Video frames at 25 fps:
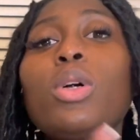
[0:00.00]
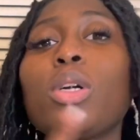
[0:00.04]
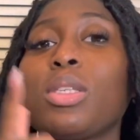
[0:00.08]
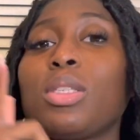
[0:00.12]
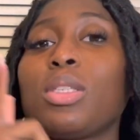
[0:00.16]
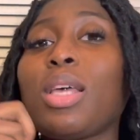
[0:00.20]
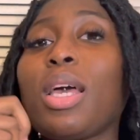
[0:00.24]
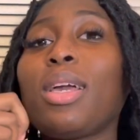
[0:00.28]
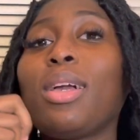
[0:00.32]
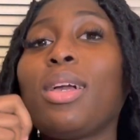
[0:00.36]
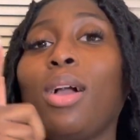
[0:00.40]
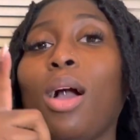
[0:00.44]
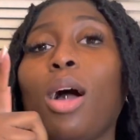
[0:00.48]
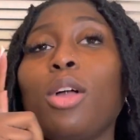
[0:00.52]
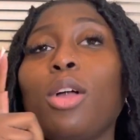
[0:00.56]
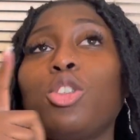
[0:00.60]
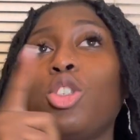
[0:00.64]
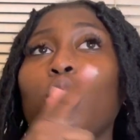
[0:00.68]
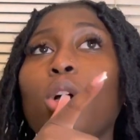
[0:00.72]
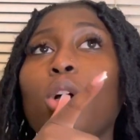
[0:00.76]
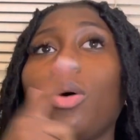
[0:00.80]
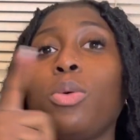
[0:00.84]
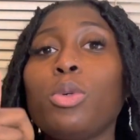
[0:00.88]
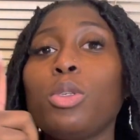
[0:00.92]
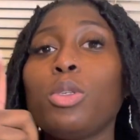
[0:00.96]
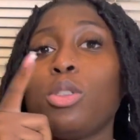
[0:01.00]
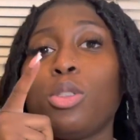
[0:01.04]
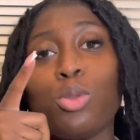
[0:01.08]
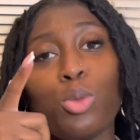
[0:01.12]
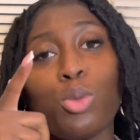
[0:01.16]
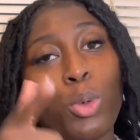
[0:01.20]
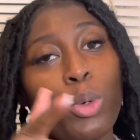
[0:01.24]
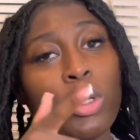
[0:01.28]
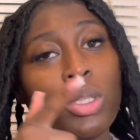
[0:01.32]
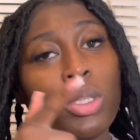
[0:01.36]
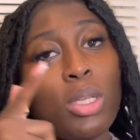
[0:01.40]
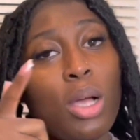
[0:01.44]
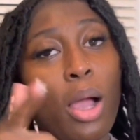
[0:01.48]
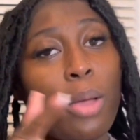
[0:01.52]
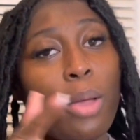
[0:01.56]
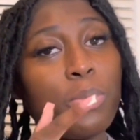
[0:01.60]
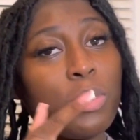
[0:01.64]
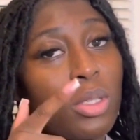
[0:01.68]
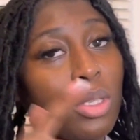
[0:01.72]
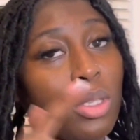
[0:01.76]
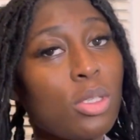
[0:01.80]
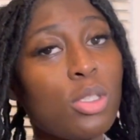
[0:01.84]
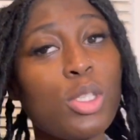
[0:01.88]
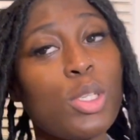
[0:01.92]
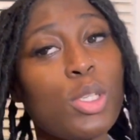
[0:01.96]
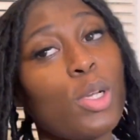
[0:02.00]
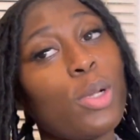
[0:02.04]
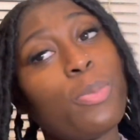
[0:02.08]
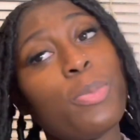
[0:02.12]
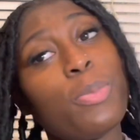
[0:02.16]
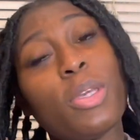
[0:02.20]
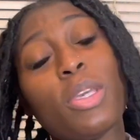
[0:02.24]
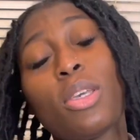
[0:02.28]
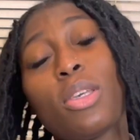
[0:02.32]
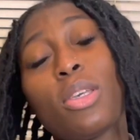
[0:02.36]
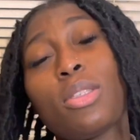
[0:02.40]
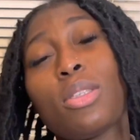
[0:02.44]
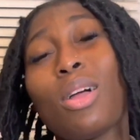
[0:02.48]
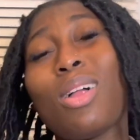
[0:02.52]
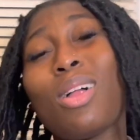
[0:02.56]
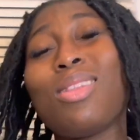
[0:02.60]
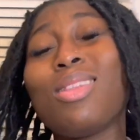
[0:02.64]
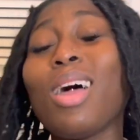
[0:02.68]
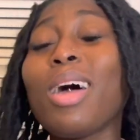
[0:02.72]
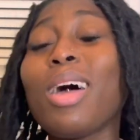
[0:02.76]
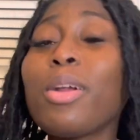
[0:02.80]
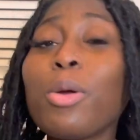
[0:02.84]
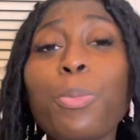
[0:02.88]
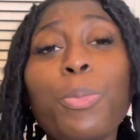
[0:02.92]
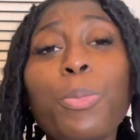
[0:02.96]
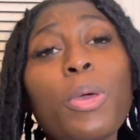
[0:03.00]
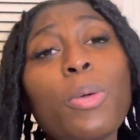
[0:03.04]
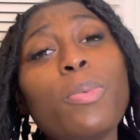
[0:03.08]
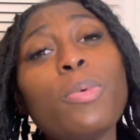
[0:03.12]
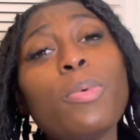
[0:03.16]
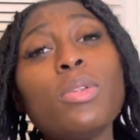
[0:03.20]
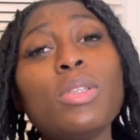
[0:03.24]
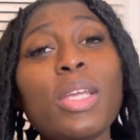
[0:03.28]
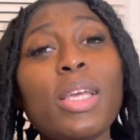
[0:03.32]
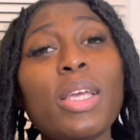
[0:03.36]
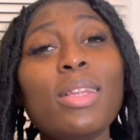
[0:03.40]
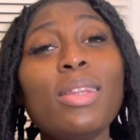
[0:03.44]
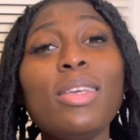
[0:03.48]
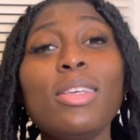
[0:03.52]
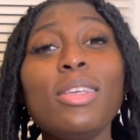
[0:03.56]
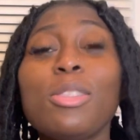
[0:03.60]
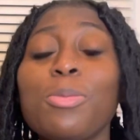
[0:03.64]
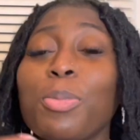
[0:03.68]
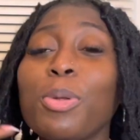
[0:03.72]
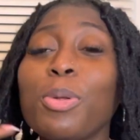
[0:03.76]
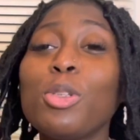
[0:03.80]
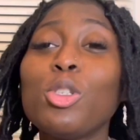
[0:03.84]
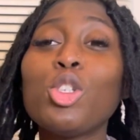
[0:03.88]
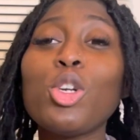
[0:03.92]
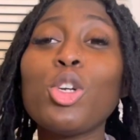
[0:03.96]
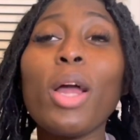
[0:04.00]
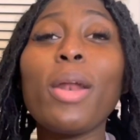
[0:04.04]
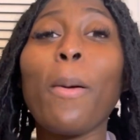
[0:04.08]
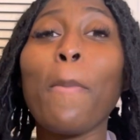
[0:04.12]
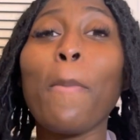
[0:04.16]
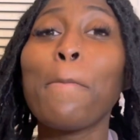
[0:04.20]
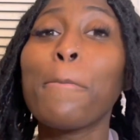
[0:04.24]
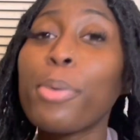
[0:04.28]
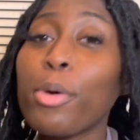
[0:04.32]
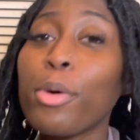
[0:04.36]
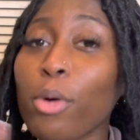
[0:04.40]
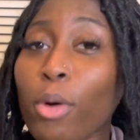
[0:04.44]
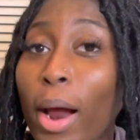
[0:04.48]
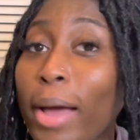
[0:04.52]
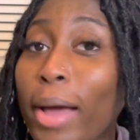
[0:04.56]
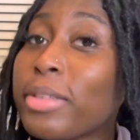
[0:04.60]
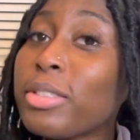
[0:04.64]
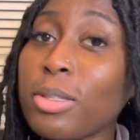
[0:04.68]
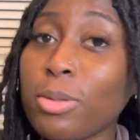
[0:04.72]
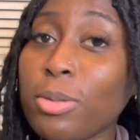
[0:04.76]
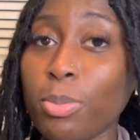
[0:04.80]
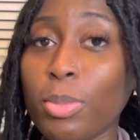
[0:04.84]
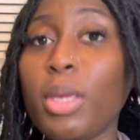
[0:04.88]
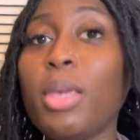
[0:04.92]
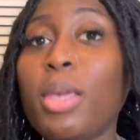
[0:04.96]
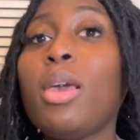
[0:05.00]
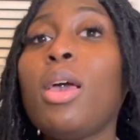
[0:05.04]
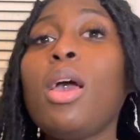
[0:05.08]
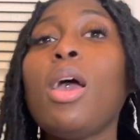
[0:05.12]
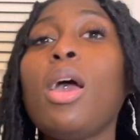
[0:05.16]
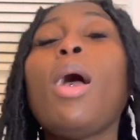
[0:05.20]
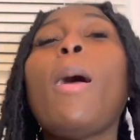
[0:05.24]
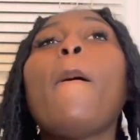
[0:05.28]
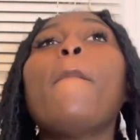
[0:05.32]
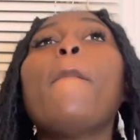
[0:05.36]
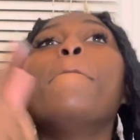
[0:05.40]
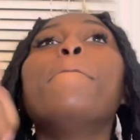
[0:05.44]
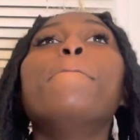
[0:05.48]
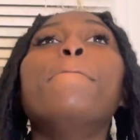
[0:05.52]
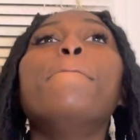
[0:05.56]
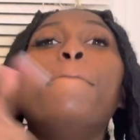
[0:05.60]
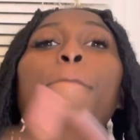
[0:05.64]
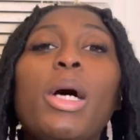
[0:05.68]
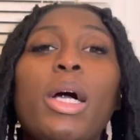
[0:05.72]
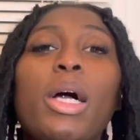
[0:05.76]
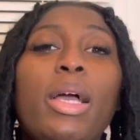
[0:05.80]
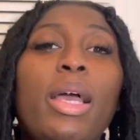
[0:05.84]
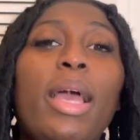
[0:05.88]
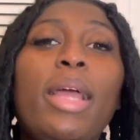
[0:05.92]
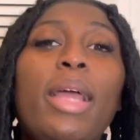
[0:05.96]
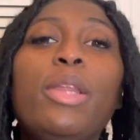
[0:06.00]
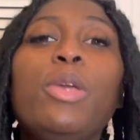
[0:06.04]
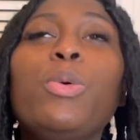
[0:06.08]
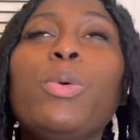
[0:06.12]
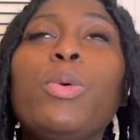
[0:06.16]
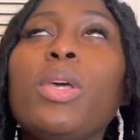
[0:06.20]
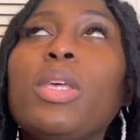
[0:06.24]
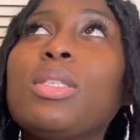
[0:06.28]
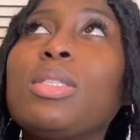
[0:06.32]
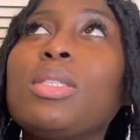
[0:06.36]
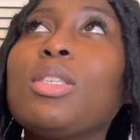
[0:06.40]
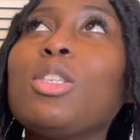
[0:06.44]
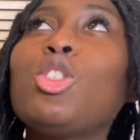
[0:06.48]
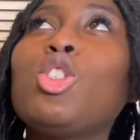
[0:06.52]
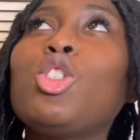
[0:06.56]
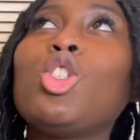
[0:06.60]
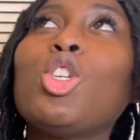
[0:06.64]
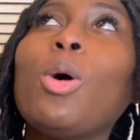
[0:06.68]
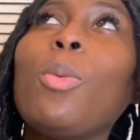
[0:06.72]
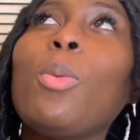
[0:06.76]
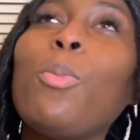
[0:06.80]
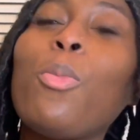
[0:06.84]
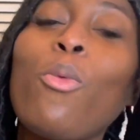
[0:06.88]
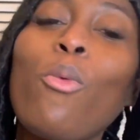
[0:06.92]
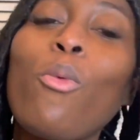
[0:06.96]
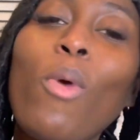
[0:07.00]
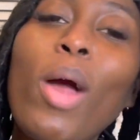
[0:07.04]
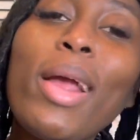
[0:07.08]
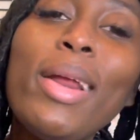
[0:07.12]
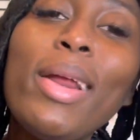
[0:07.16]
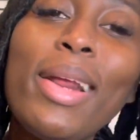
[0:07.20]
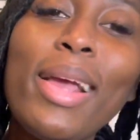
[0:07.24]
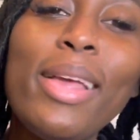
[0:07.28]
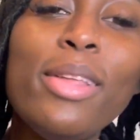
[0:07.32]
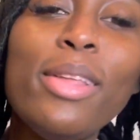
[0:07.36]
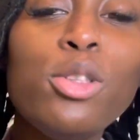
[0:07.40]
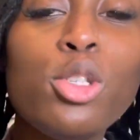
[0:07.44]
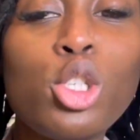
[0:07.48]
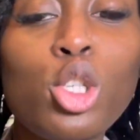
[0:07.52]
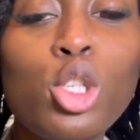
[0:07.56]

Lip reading: Because I got y'all with story times this year because a lot of people lately has been trying to press me. But anyways, let's jump right into.